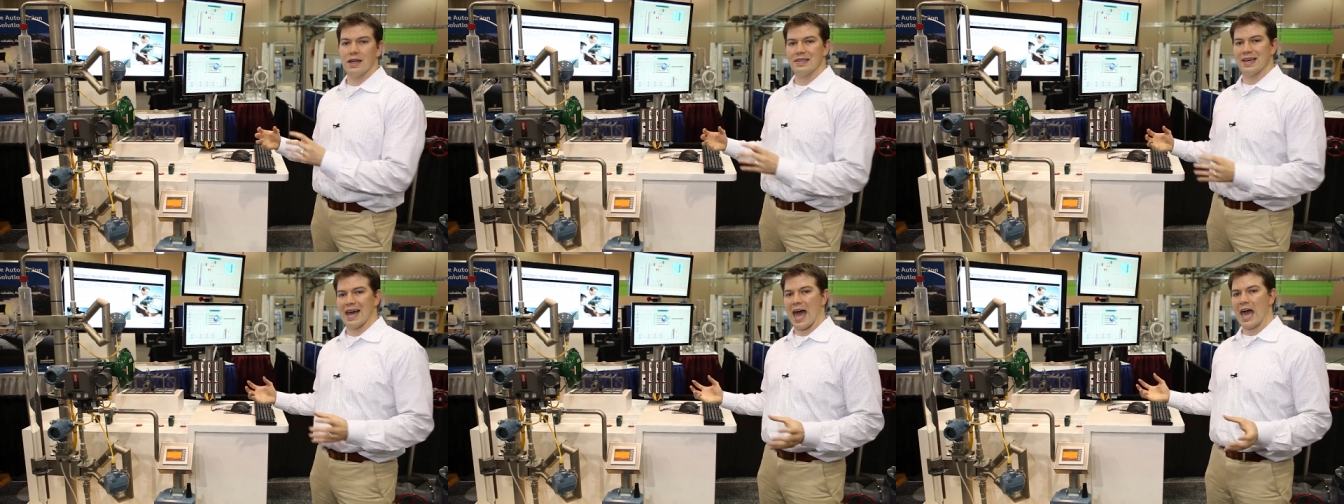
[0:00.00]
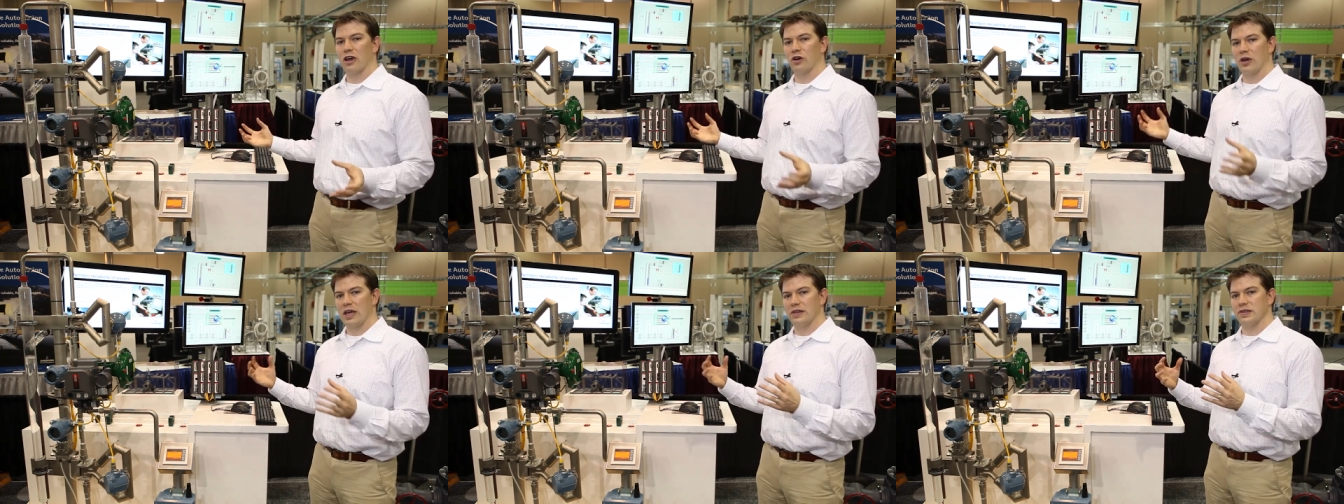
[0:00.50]
to
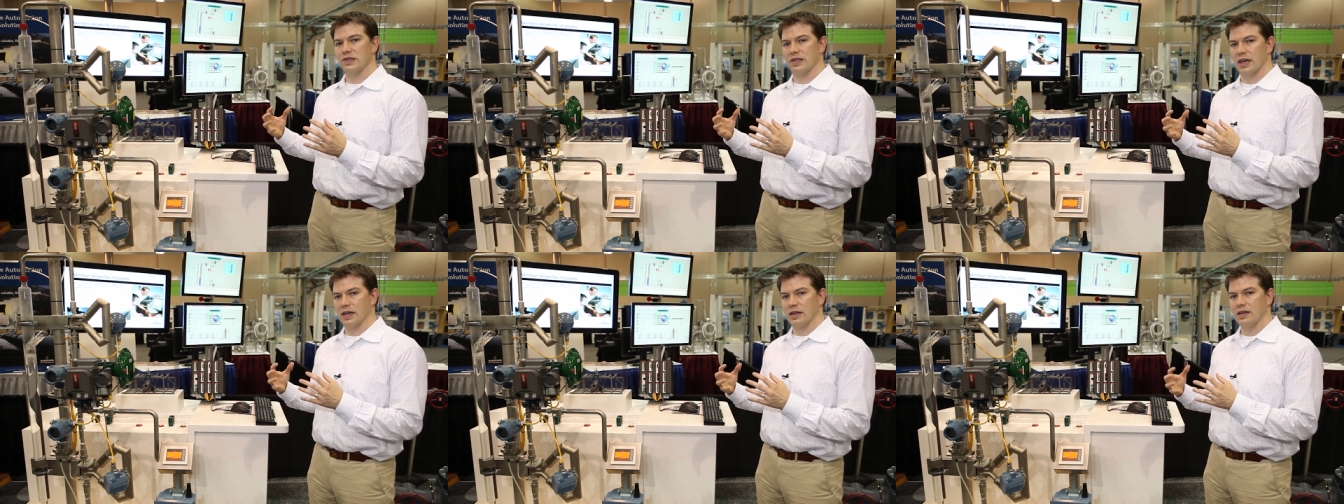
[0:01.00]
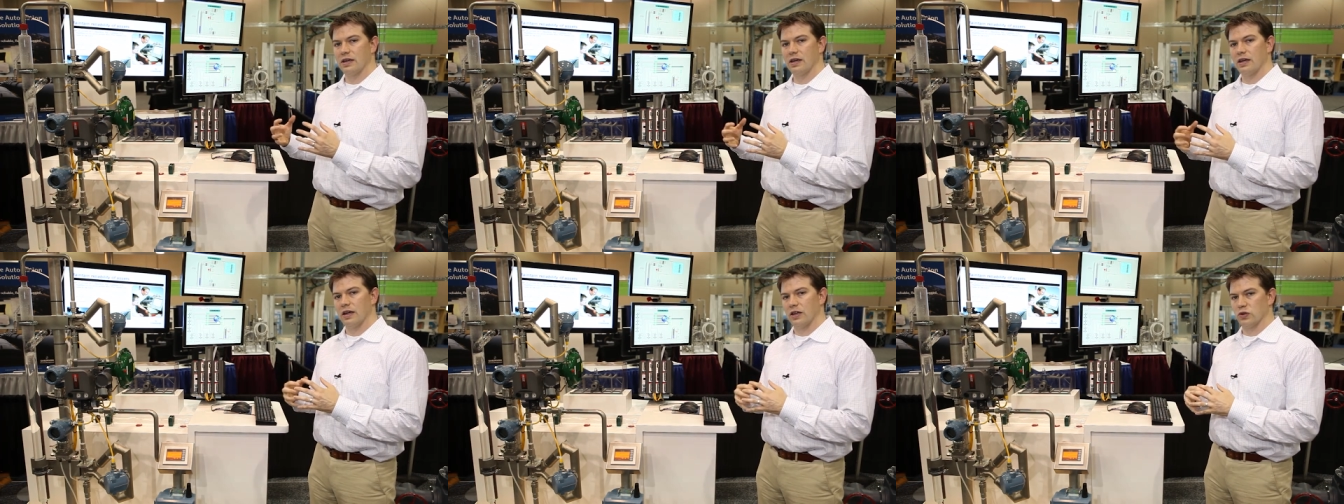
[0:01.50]
aggregate this data
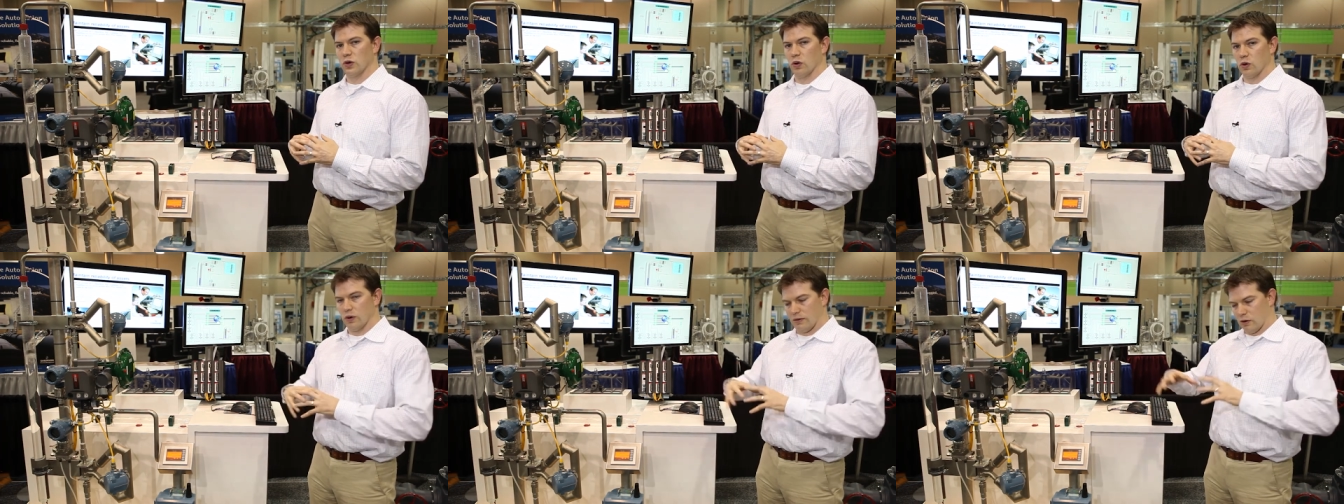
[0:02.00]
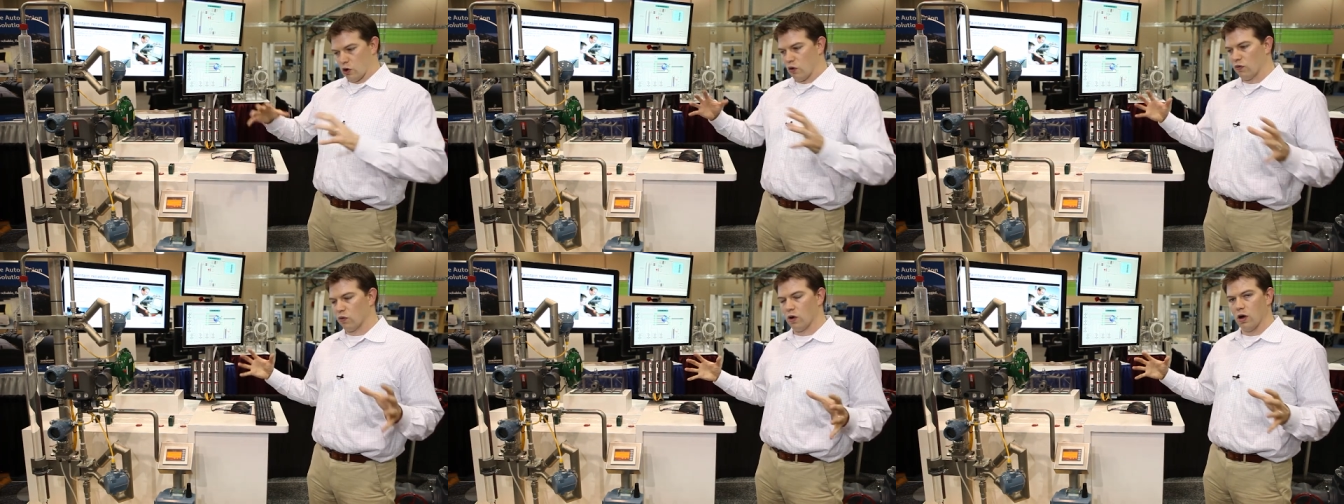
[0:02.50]
into an
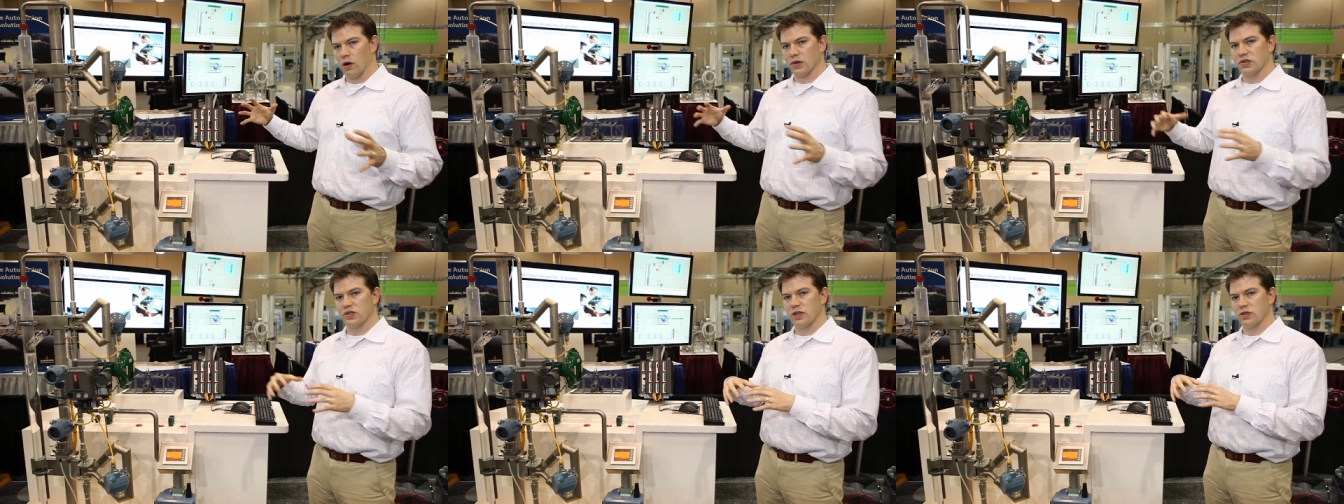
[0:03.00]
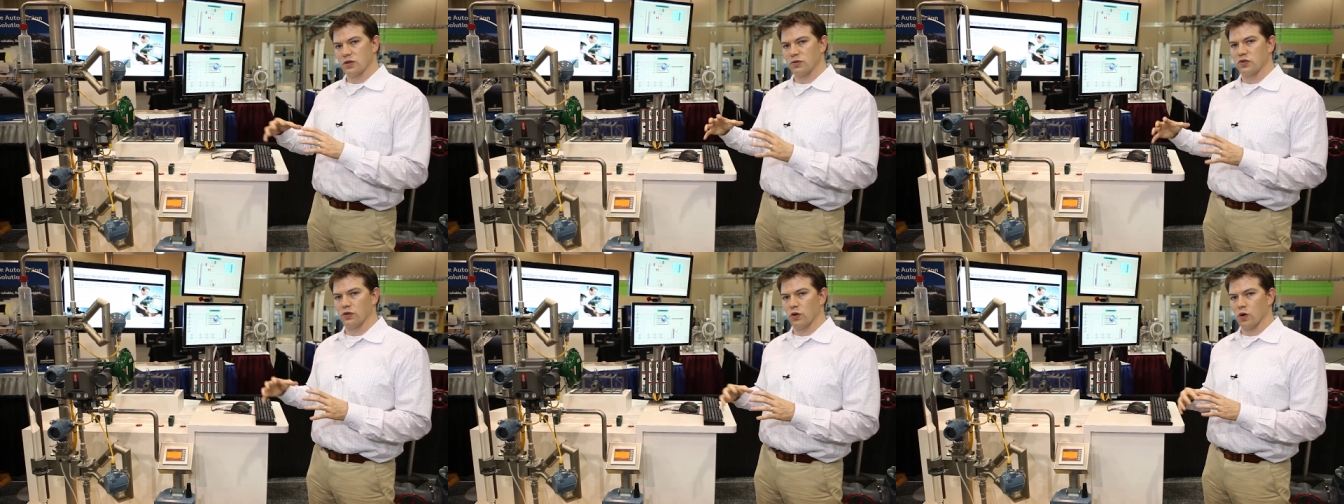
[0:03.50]
overall
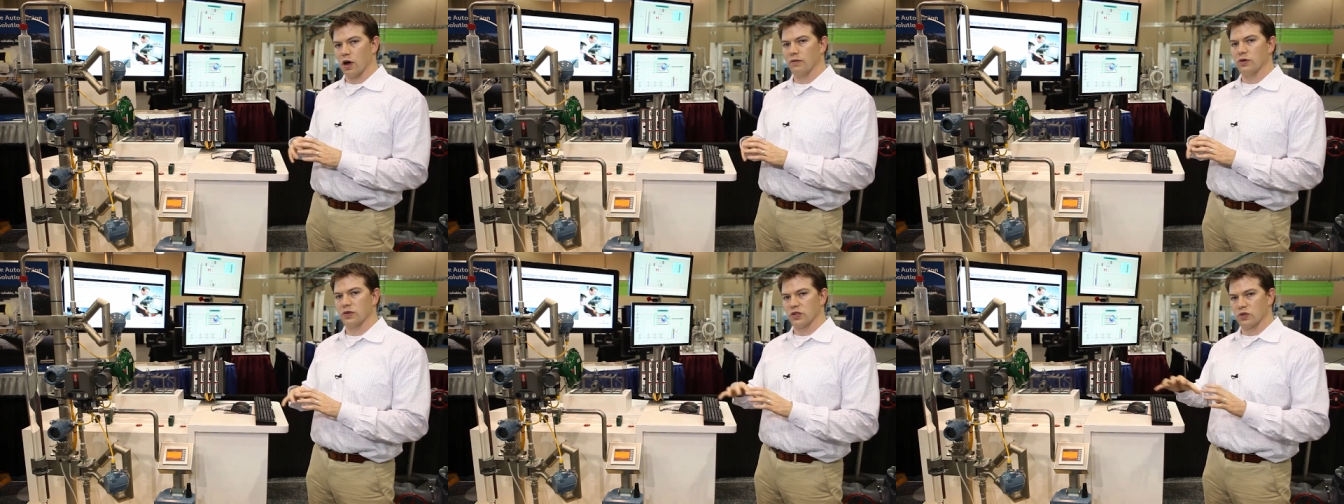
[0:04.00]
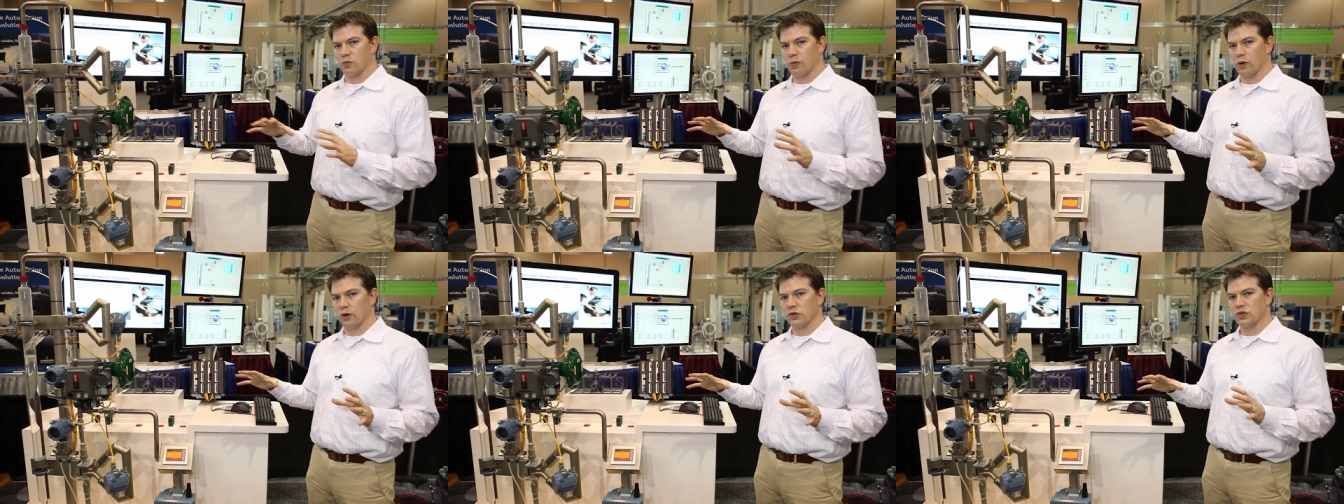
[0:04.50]
systems view of your
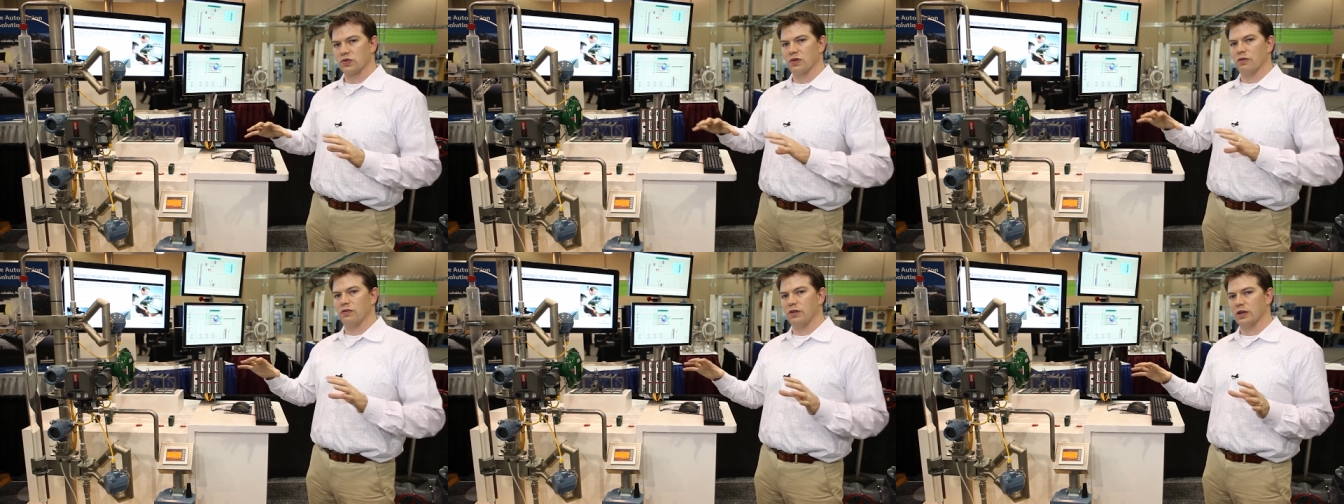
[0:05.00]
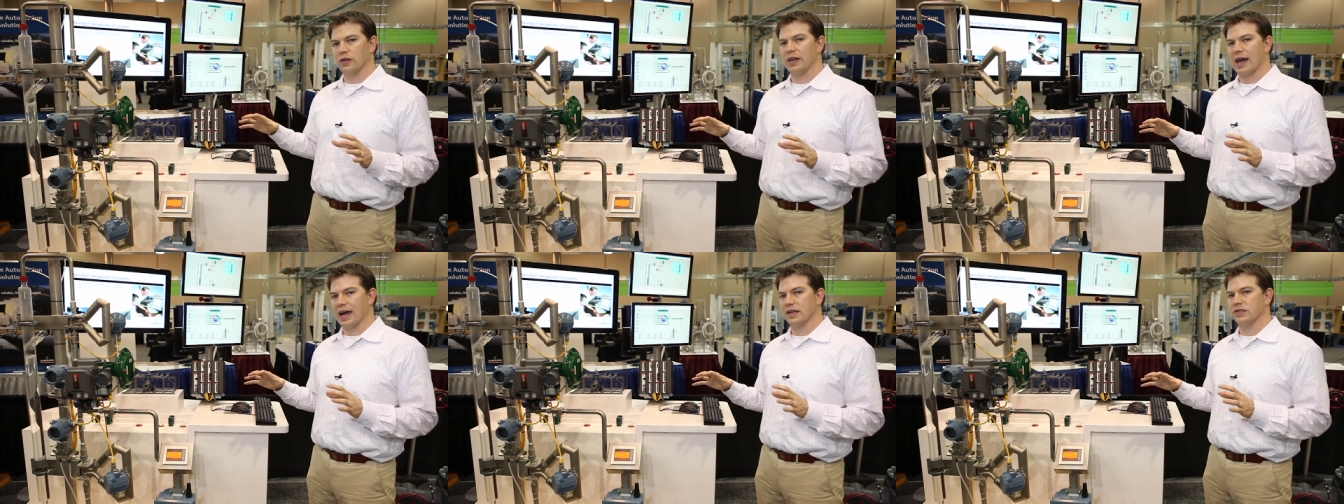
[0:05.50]
dispersed field
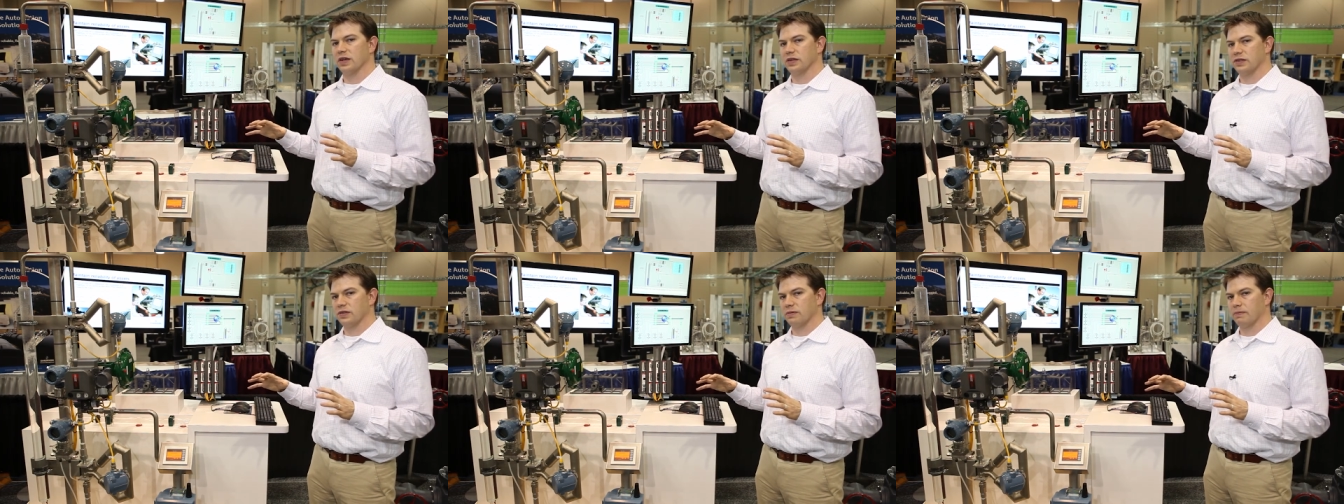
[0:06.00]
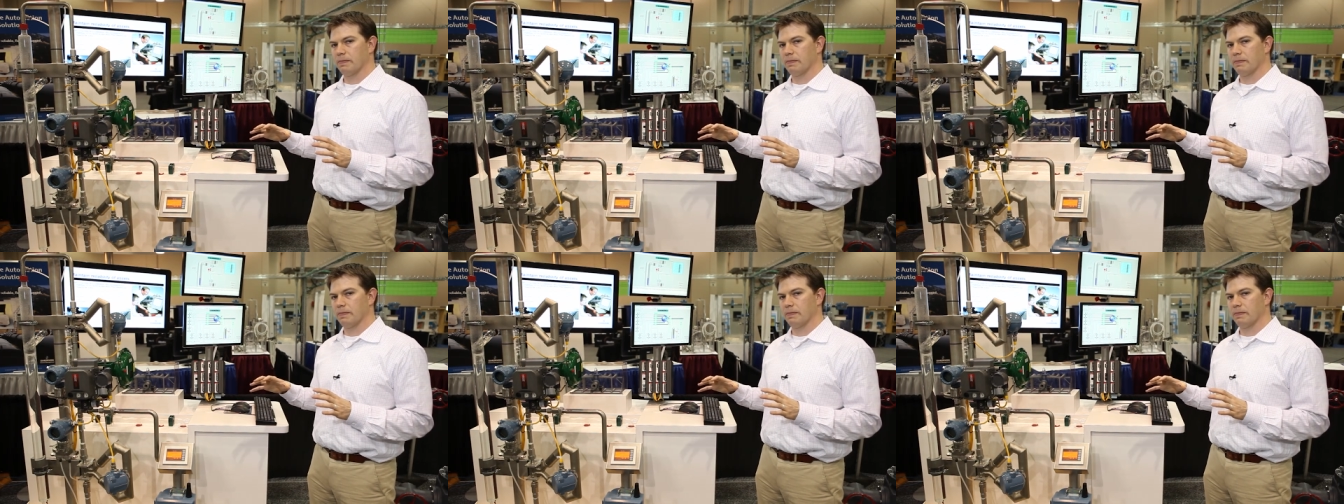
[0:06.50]
assets.